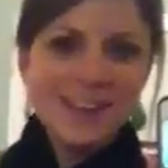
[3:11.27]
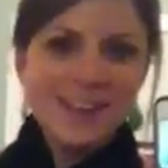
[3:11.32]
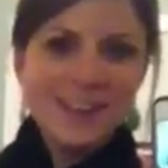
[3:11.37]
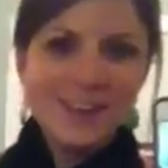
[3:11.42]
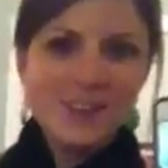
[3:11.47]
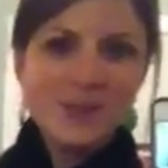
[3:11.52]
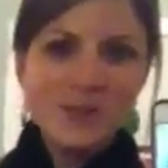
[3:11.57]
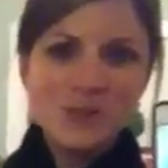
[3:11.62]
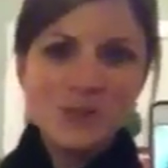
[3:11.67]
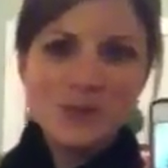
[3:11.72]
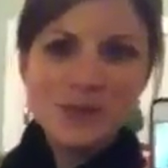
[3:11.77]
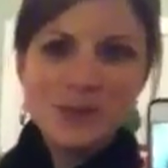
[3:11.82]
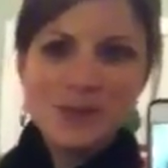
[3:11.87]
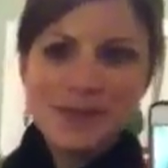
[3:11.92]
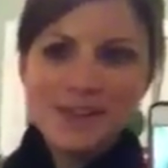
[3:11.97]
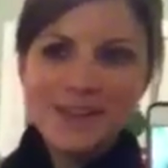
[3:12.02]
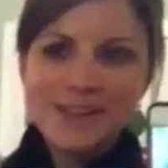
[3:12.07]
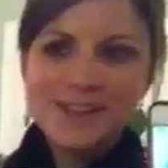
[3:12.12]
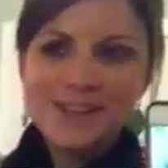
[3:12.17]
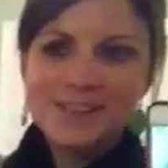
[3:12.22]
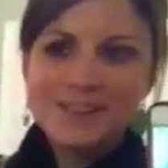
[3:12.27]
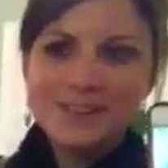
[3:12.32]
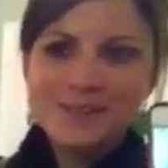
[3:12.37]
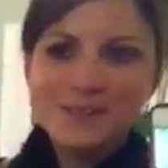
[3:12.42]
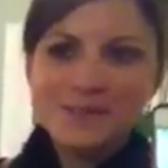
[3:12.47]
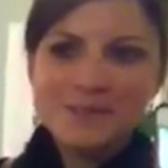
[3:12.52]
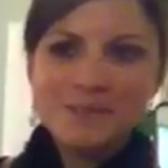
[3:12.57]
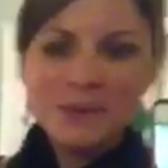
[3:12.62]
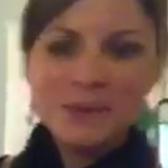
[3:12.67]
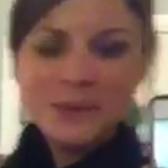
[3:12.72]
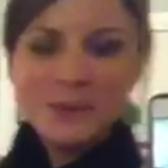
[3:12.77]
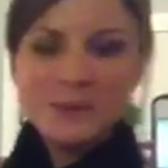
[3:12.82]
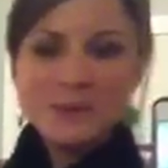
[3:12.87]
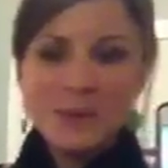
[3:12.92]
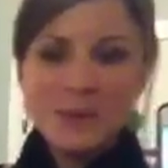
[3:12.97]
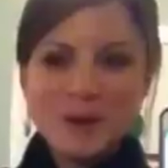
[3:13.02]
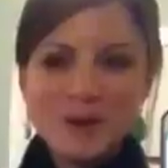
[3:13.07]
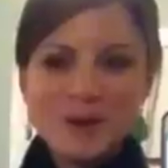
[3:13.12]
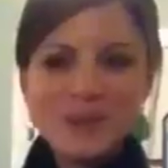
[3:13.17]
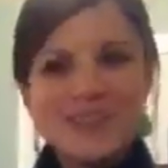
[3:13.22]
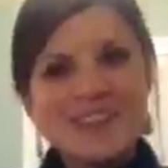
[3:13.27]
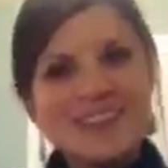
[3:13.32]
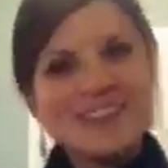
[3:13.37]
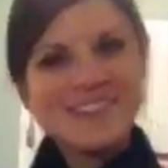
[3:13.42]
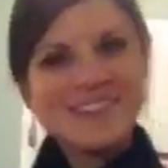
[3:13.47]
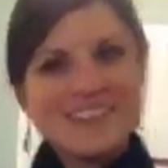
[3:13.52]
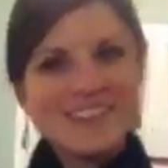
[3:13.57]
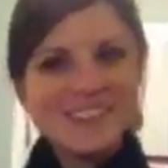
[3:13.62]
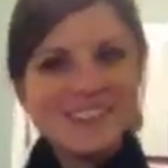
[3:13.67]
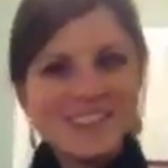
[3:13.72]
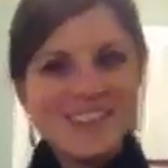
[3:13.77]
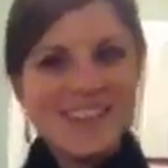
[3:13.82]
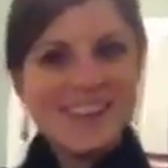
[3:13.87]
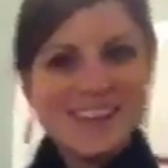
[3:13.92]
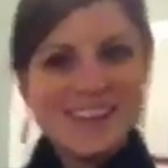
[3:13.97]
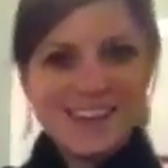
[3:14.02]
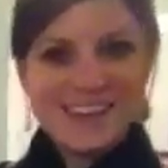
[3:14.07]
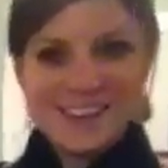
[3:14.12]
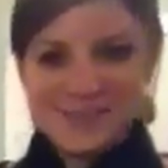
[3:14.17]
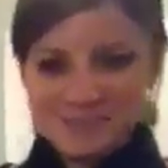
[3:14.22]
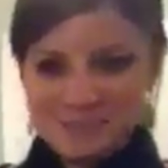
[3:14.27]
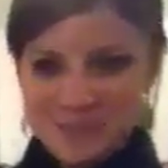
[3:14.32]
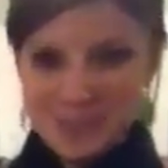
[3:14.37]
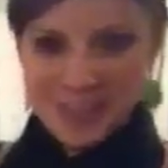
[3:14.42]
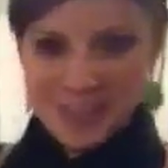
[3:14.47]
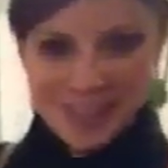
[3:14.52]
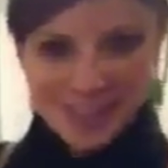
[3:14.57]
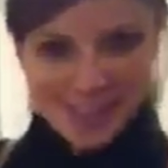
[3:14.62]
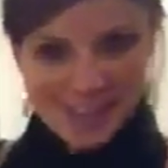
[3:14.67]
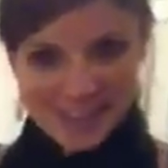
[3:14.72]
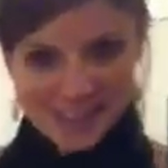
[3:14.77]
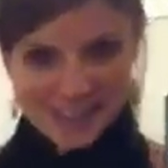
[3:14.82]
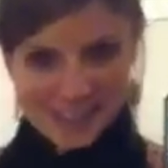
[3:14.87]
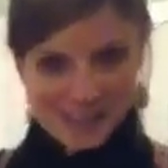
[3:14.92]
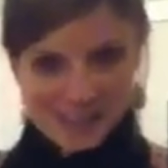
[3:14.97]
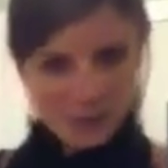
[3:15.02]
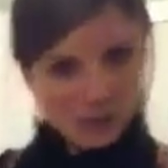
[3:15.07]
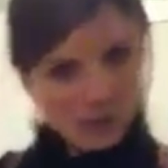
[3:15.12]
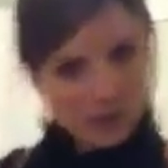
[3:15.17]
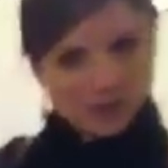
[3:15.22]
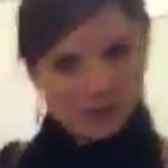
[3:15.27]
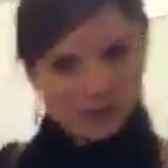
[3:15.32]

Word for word: the jewels on my Plume brooch. So I just thought that was kind of neat. Anything to draw